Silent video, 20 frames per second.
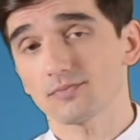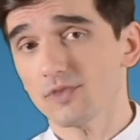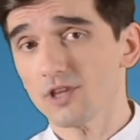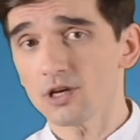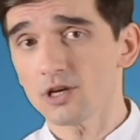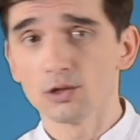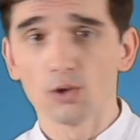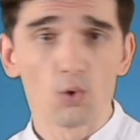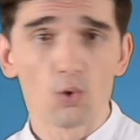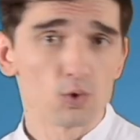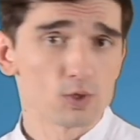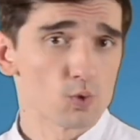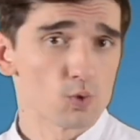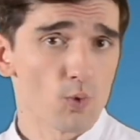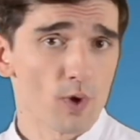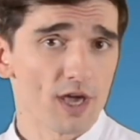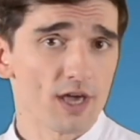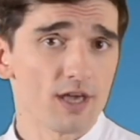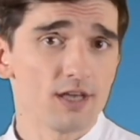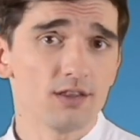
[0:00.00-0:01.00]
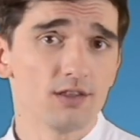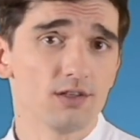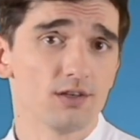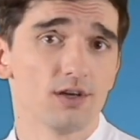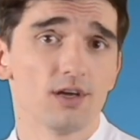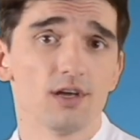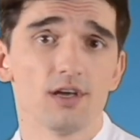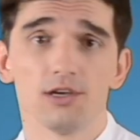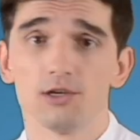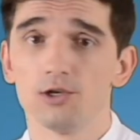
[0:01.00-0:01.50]
Lose weight.
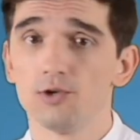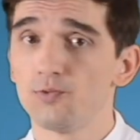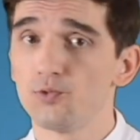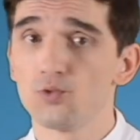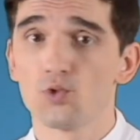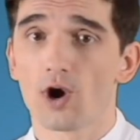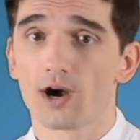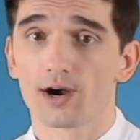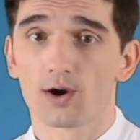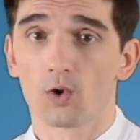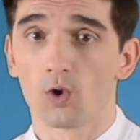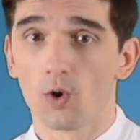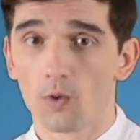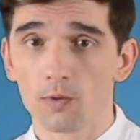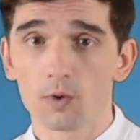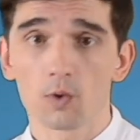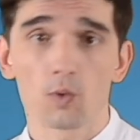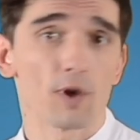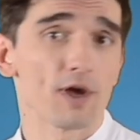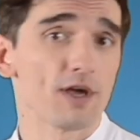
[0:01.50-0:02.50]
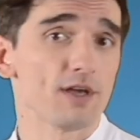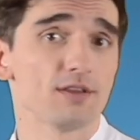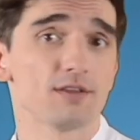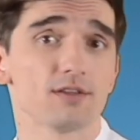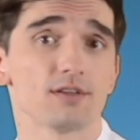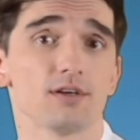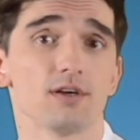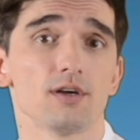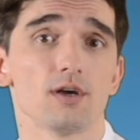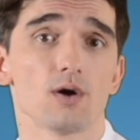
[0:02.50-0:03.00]
If you are overweight,
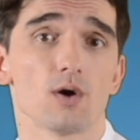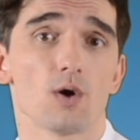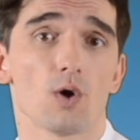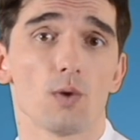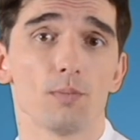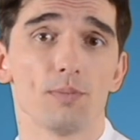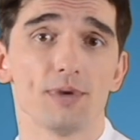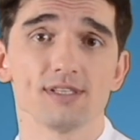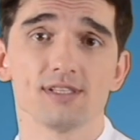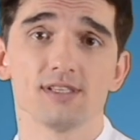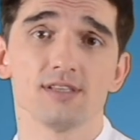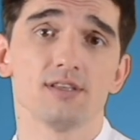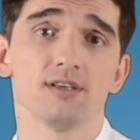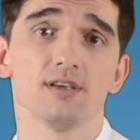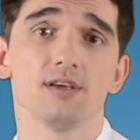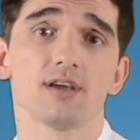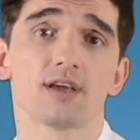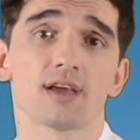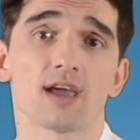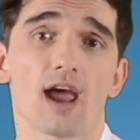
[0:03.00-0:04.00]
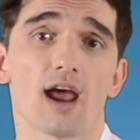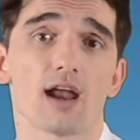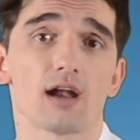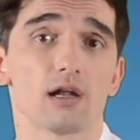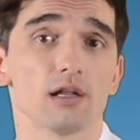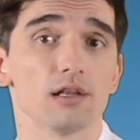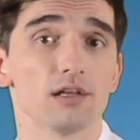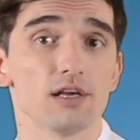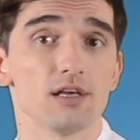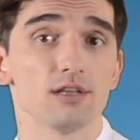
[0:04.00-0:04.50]
obesity can
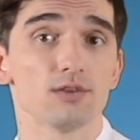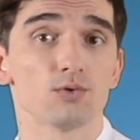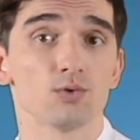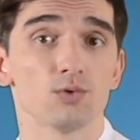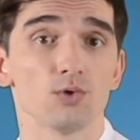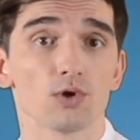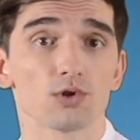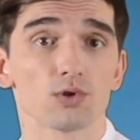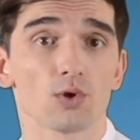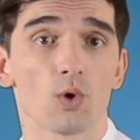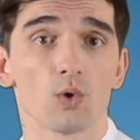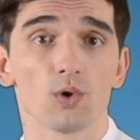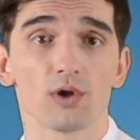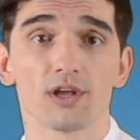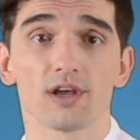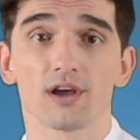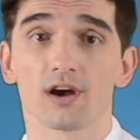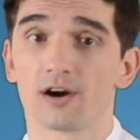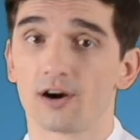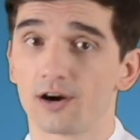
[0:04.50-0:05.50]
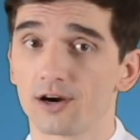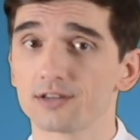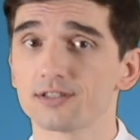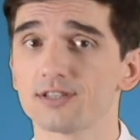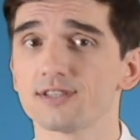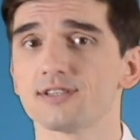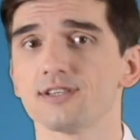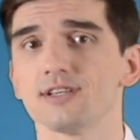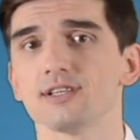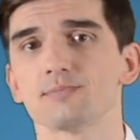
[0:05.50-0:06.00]
lead to not only heart
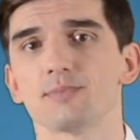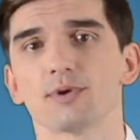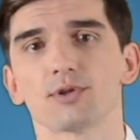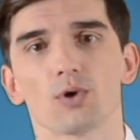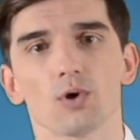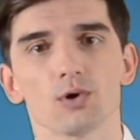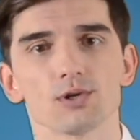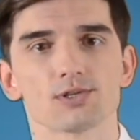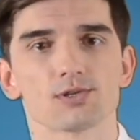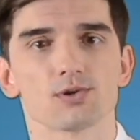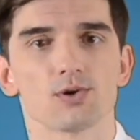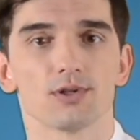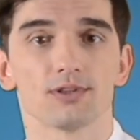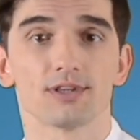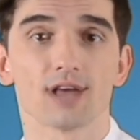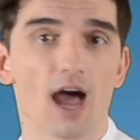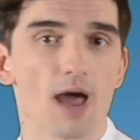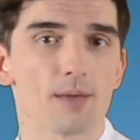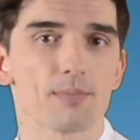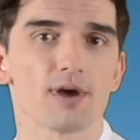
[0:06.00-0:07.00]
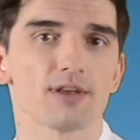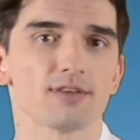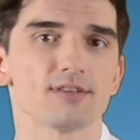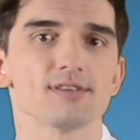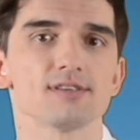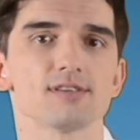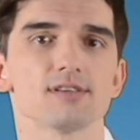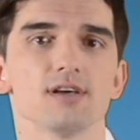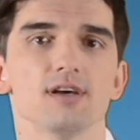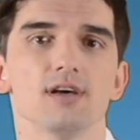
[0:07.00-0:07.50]
disease but also
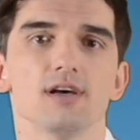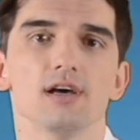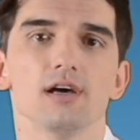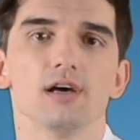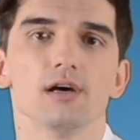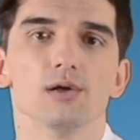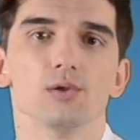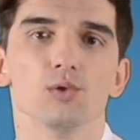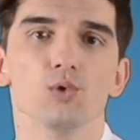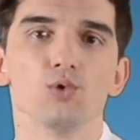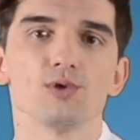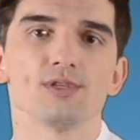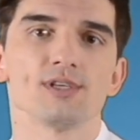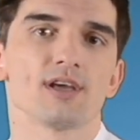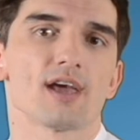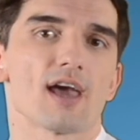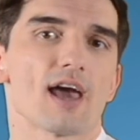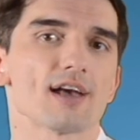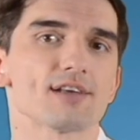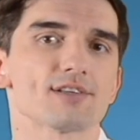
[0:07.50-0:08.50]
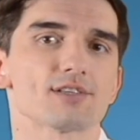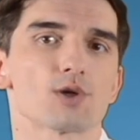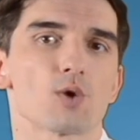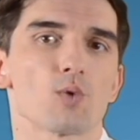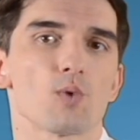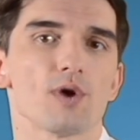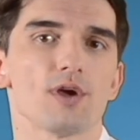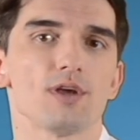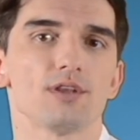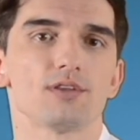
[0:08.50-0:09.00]
diabetes. Losing extra
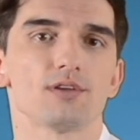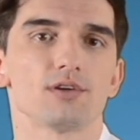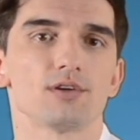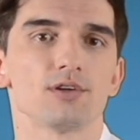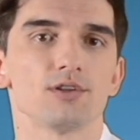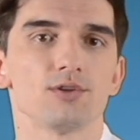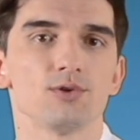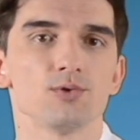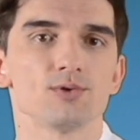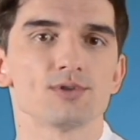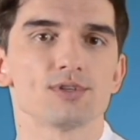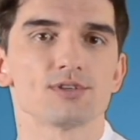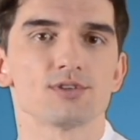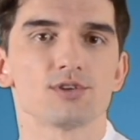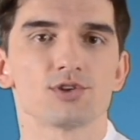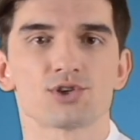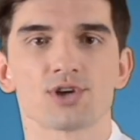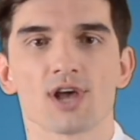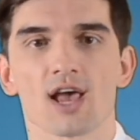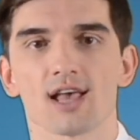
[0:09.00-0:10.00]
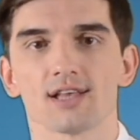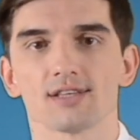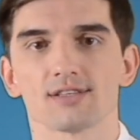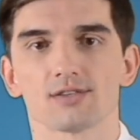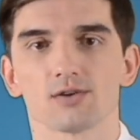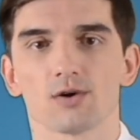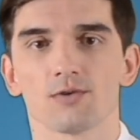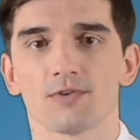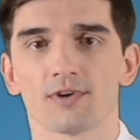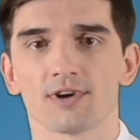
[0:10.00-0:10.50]
weight reduces the chance
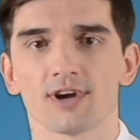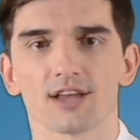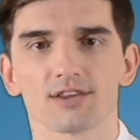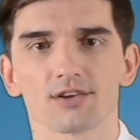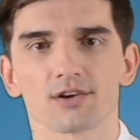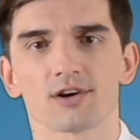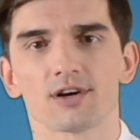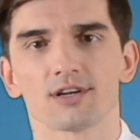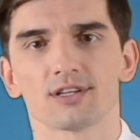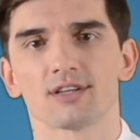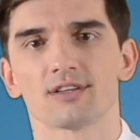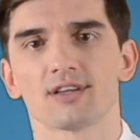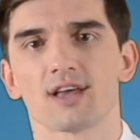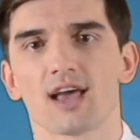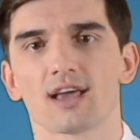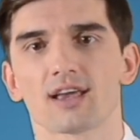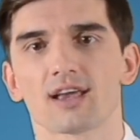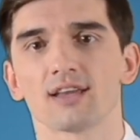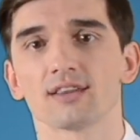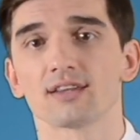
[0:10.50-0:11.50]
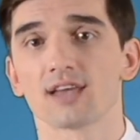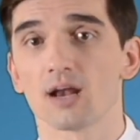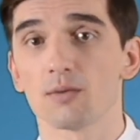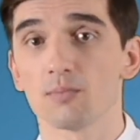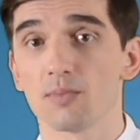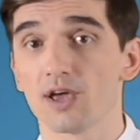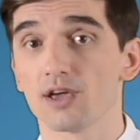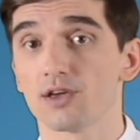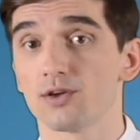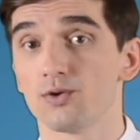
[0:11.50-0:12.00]
of another heart attack and can
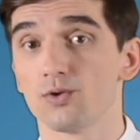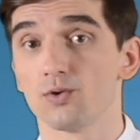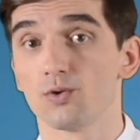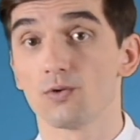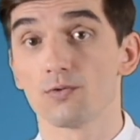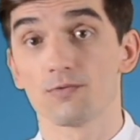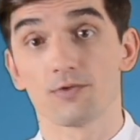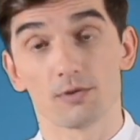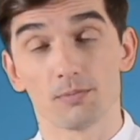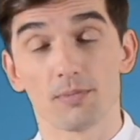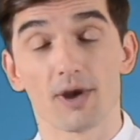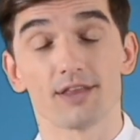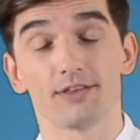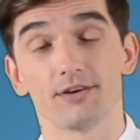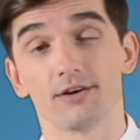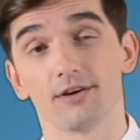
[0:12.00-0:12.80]
make you feel better.